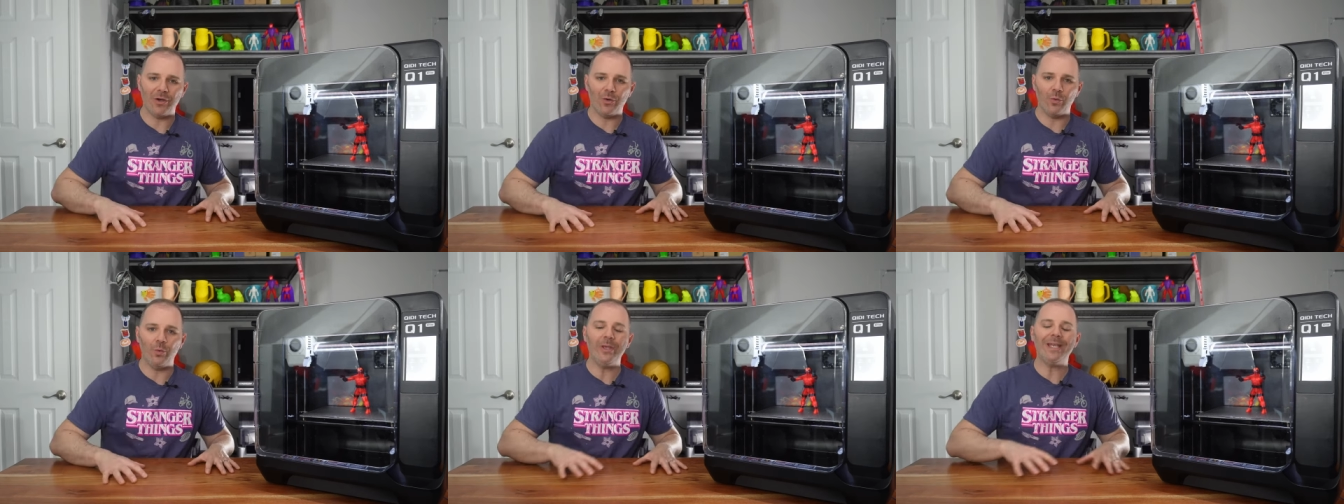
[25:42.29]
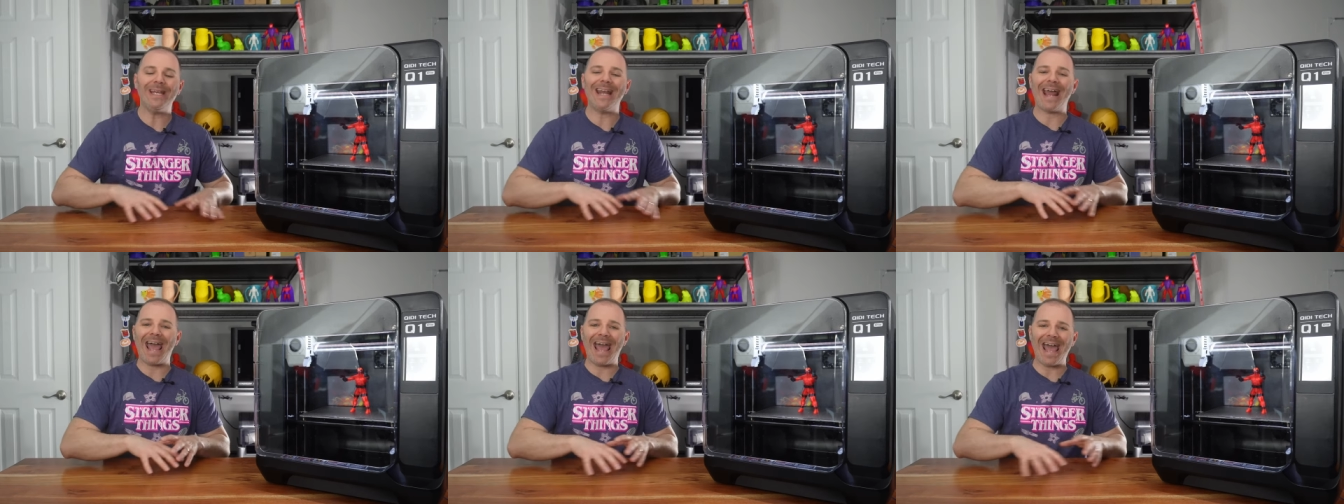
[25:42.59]
We
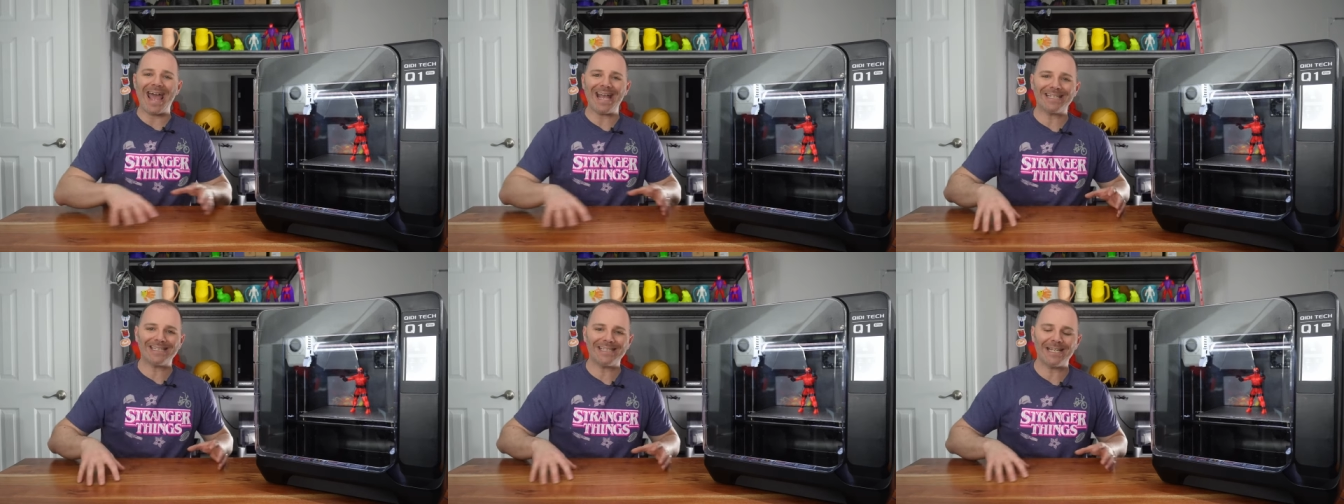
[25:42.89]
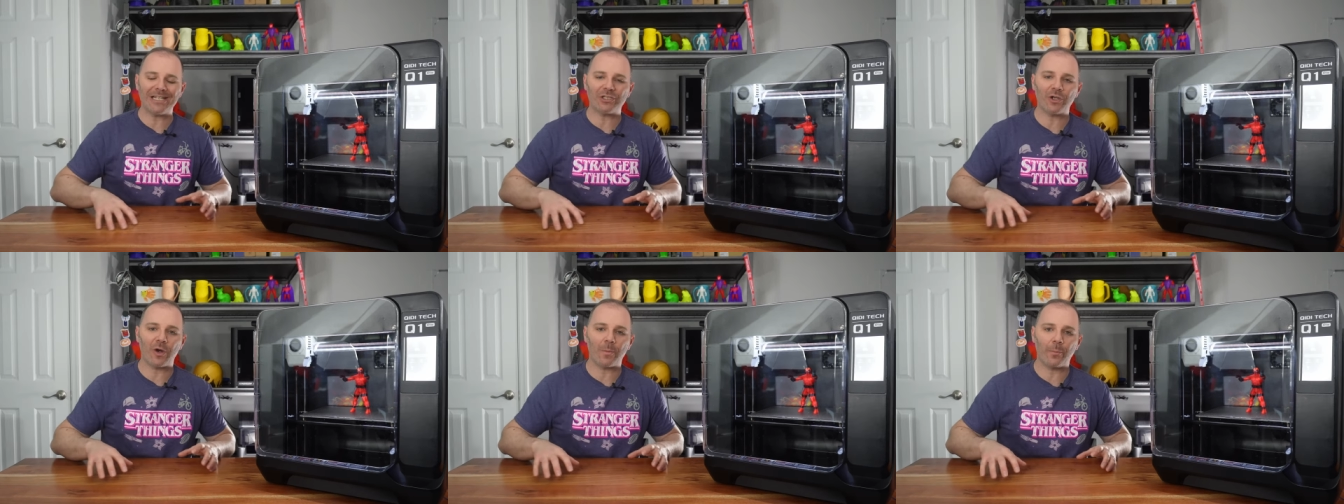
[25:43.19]
can
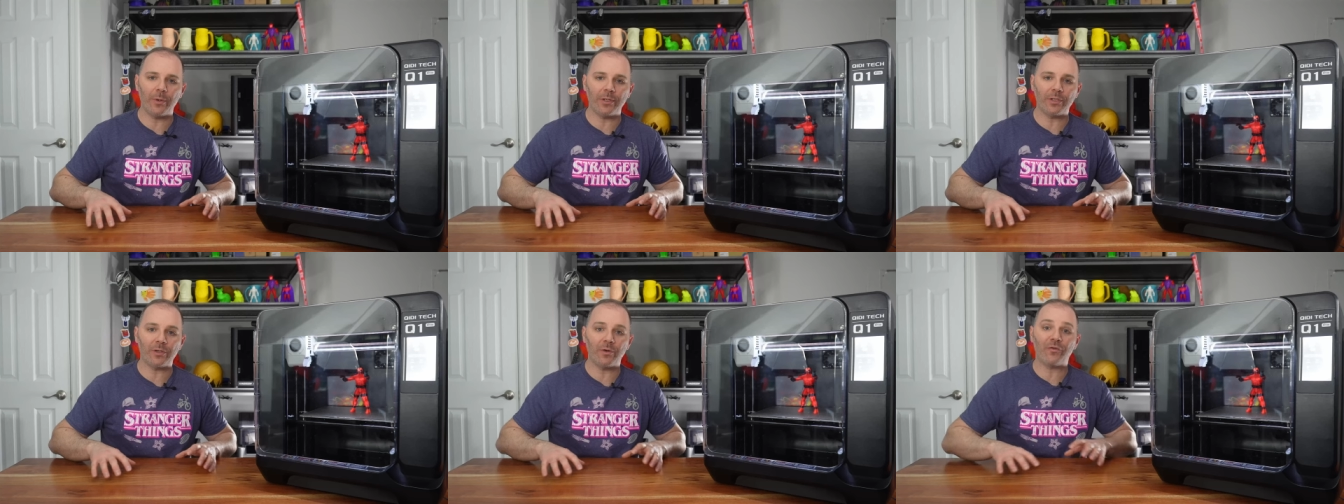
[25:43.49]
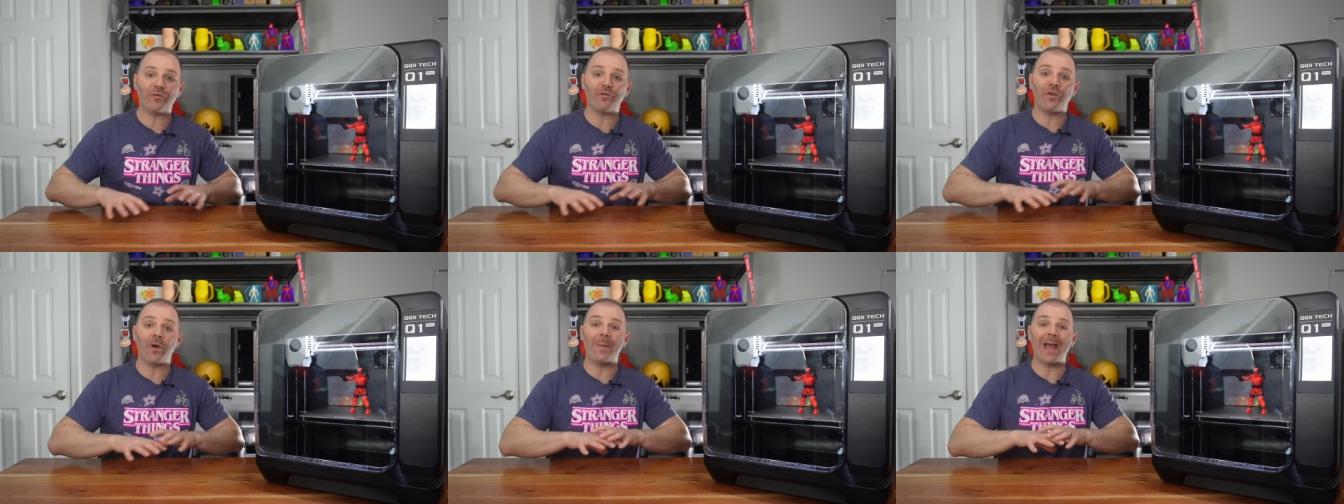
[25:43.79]
access our printer
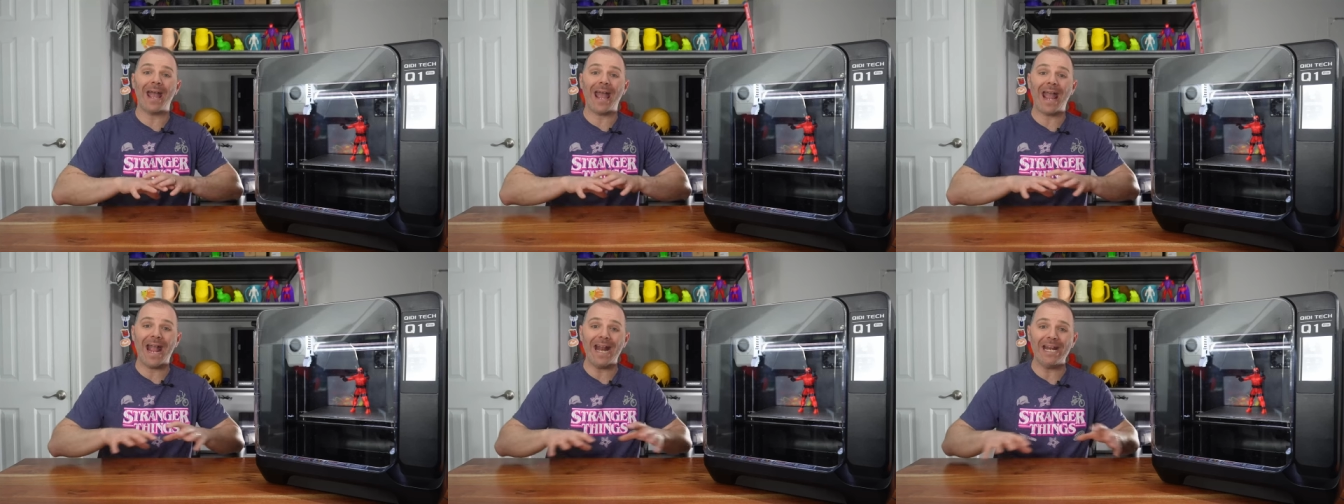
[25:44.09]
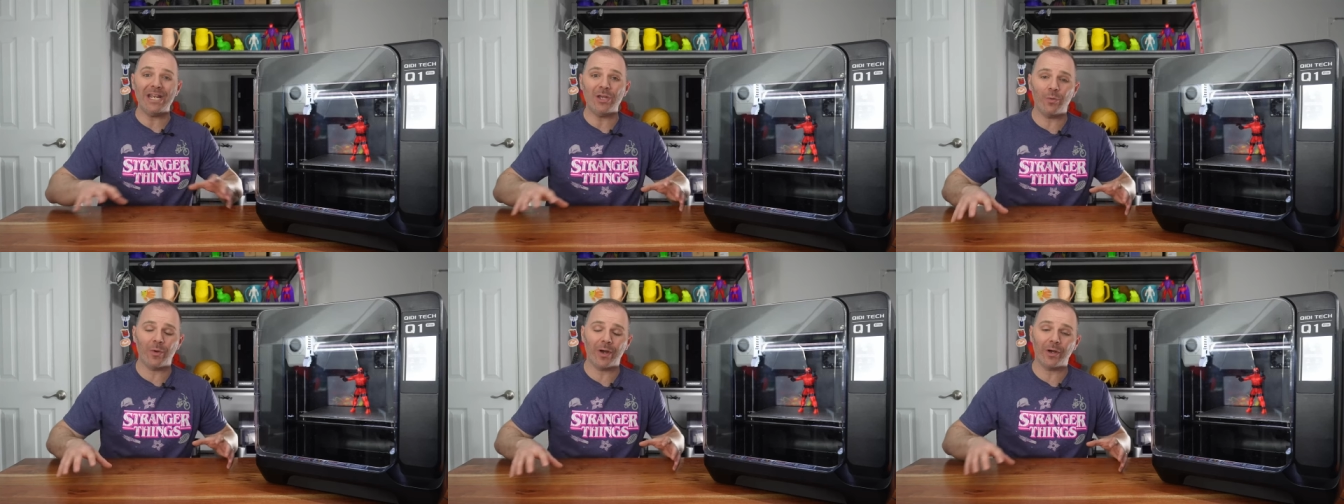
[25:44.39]
from
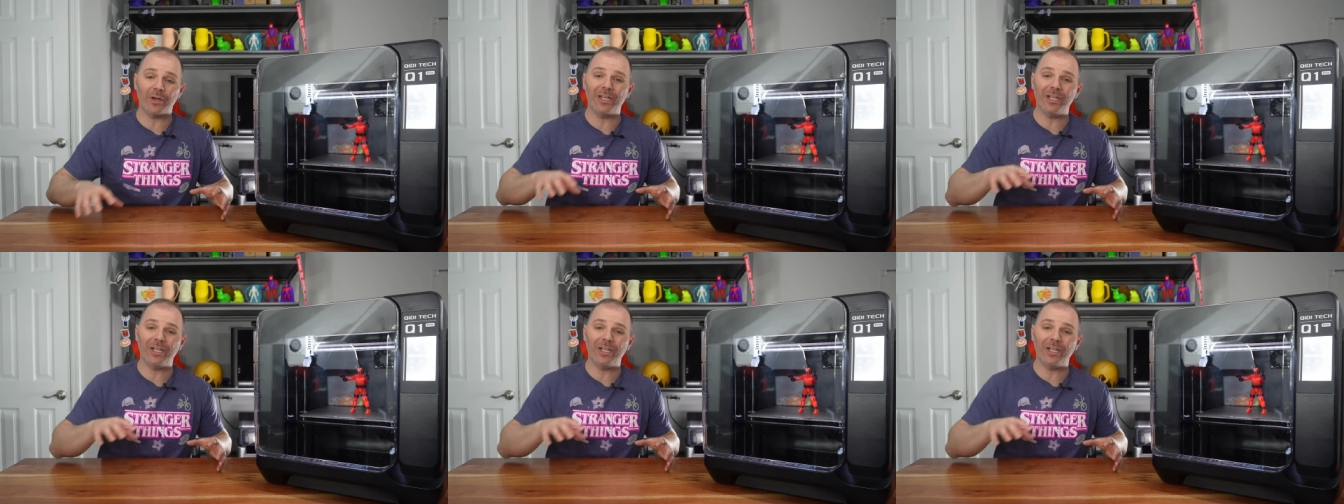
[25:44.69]
anywhere,